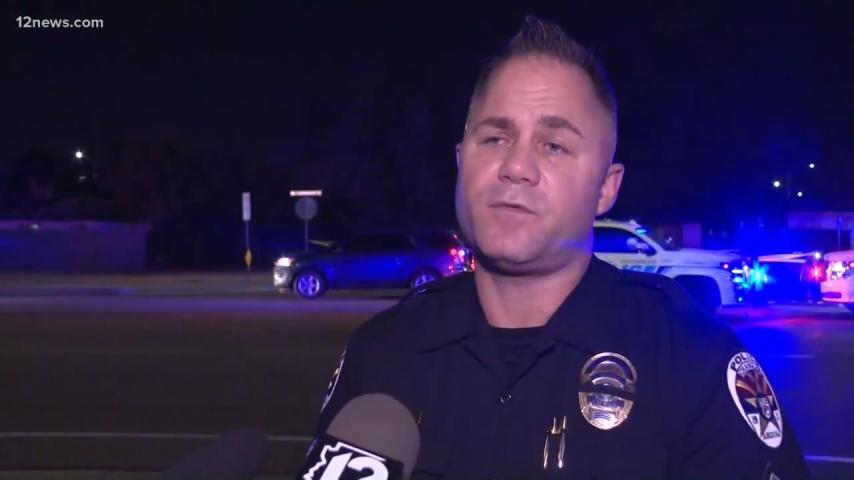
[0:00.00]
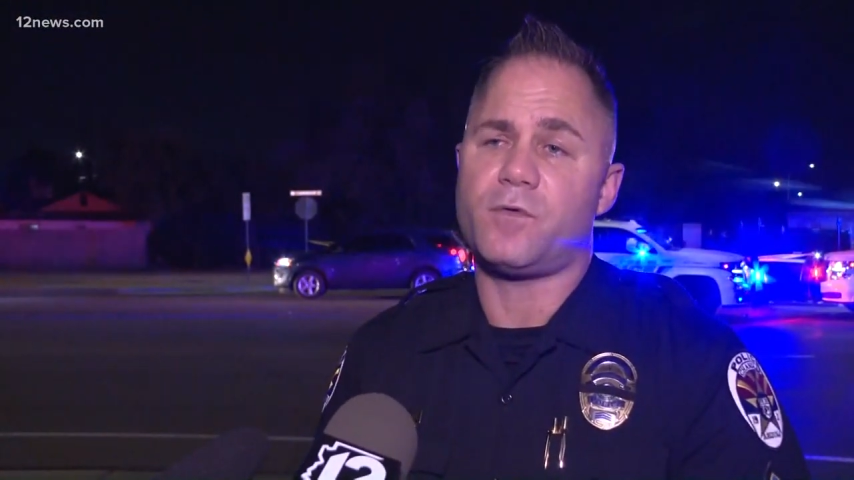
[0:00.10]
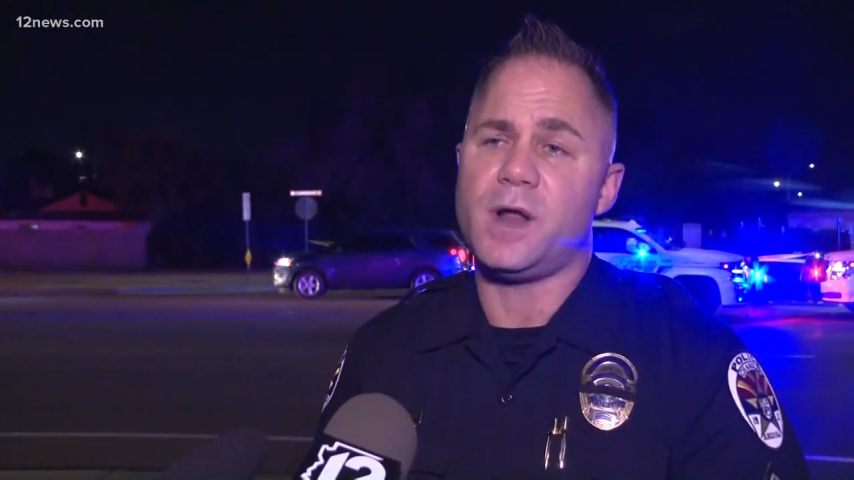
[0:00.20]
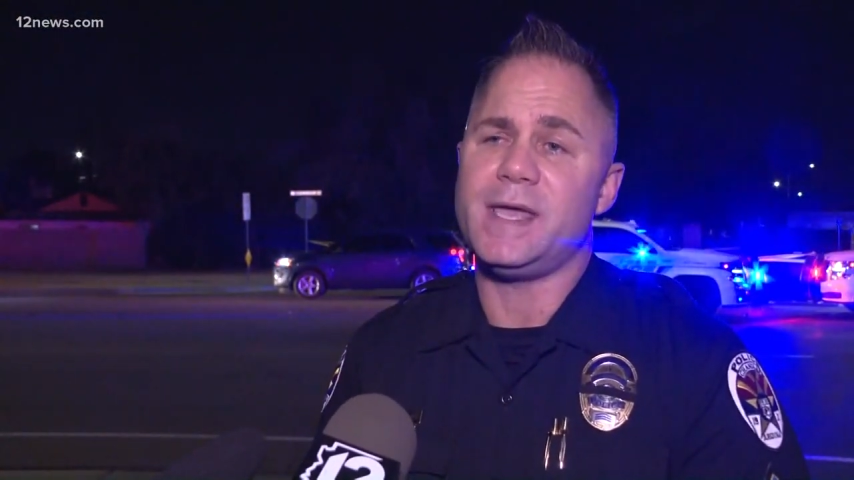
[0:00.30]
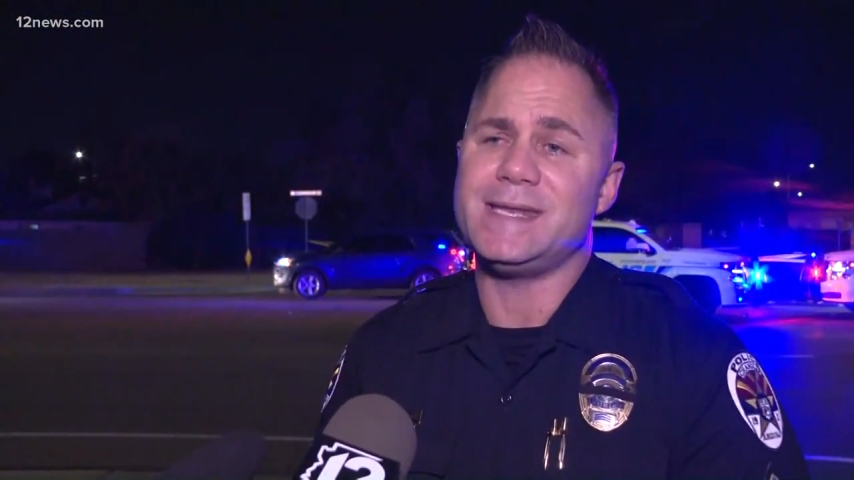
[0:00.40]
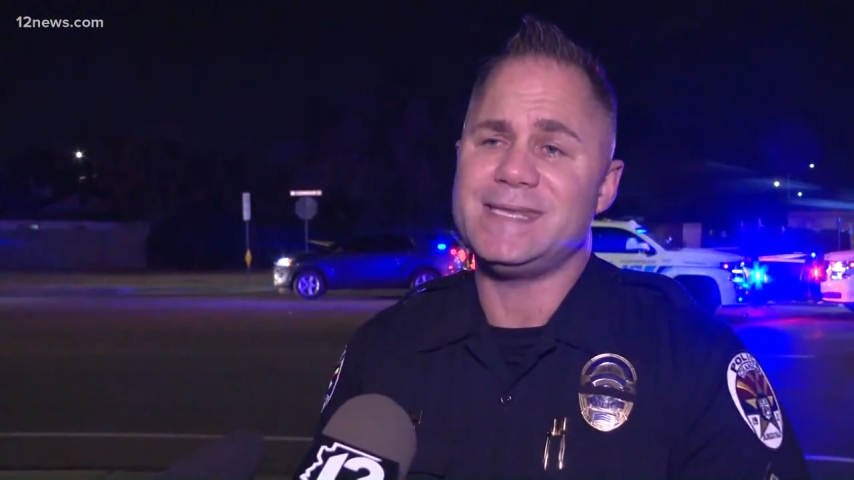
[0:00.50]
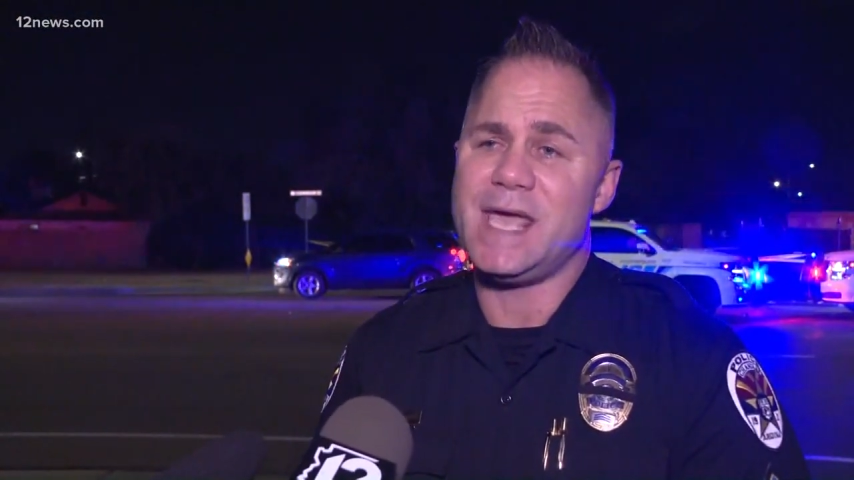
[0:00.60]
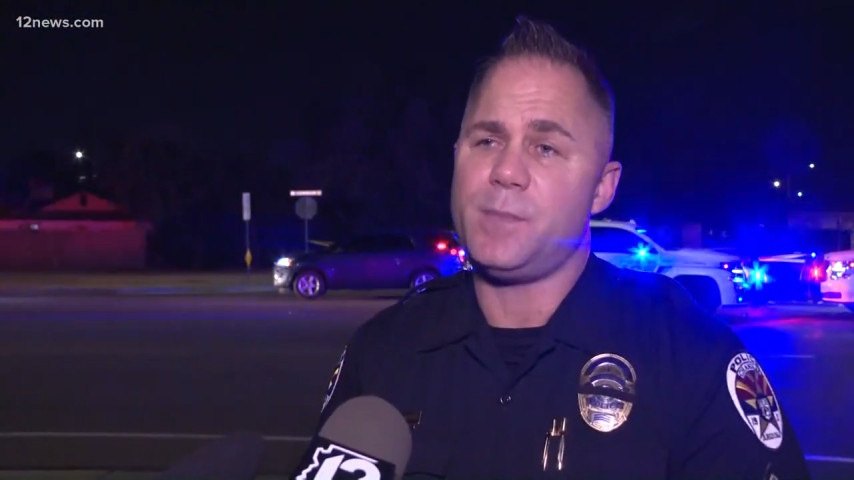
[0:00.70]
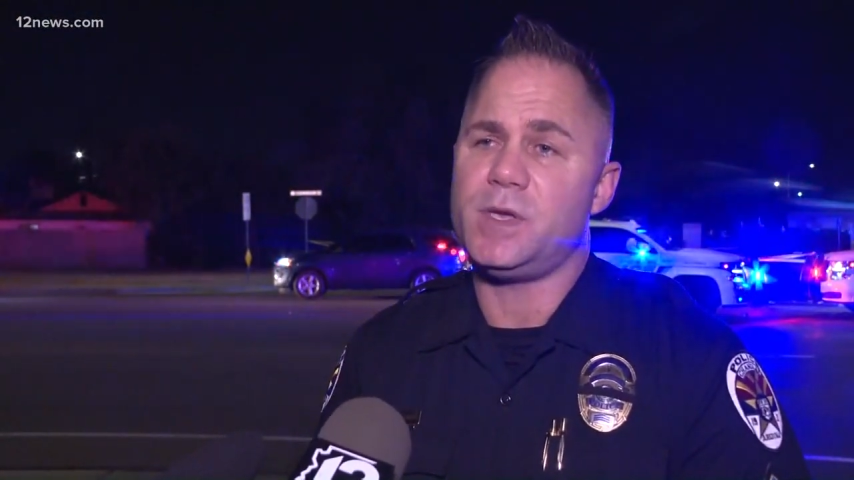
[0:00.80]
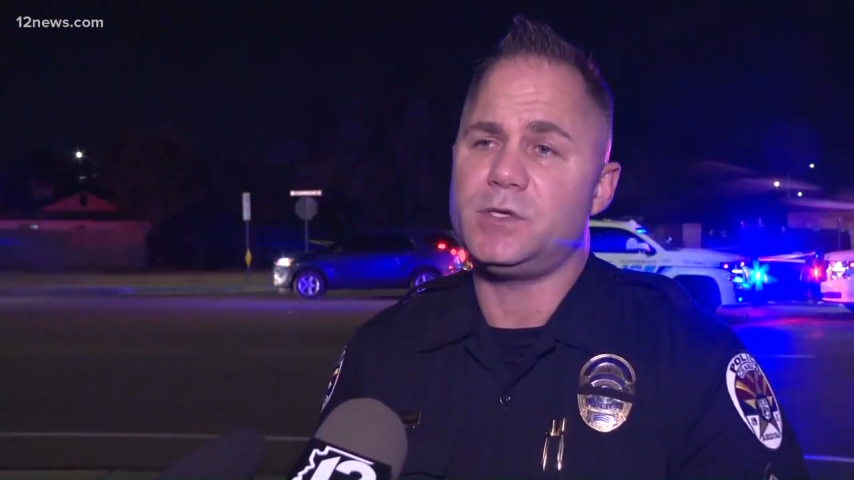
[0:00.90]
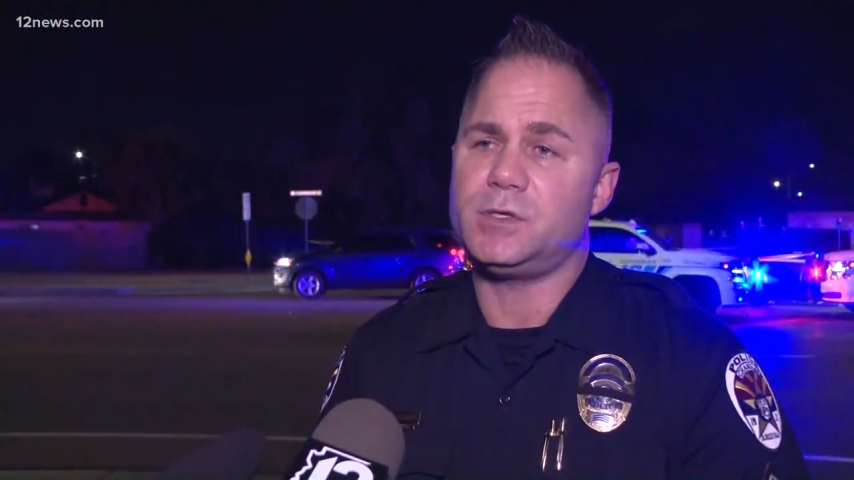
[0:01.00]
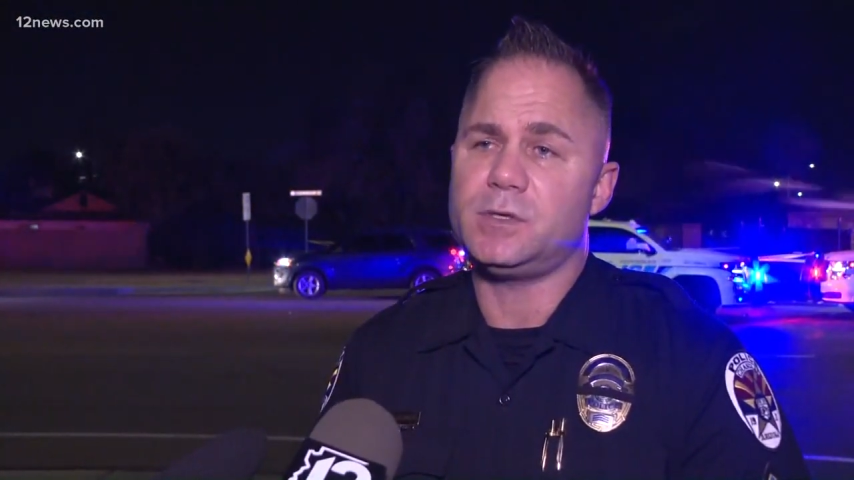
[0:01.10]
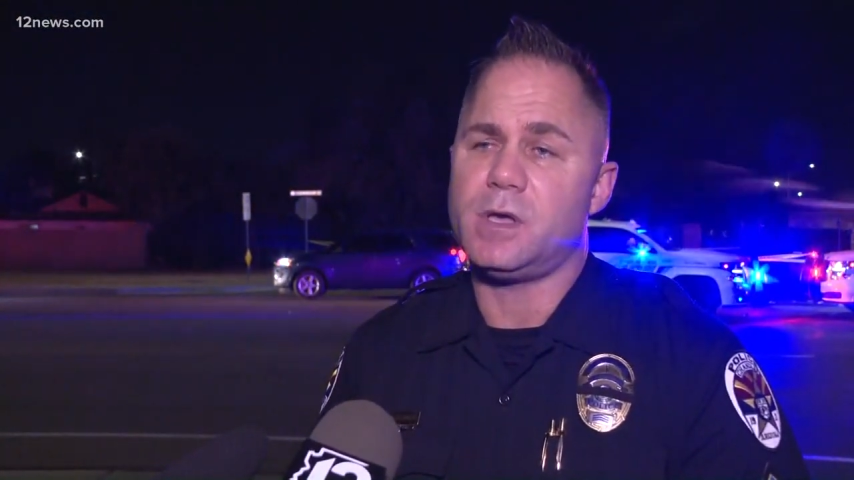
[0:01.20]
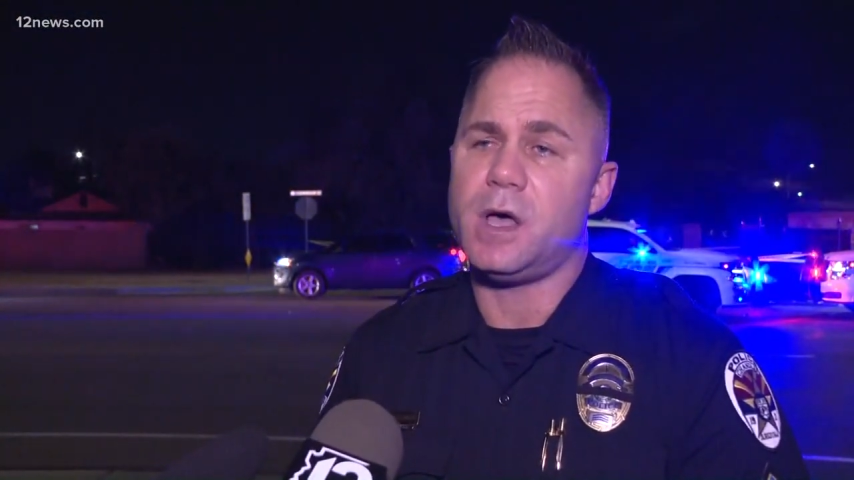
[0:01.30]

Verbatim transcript: front end damage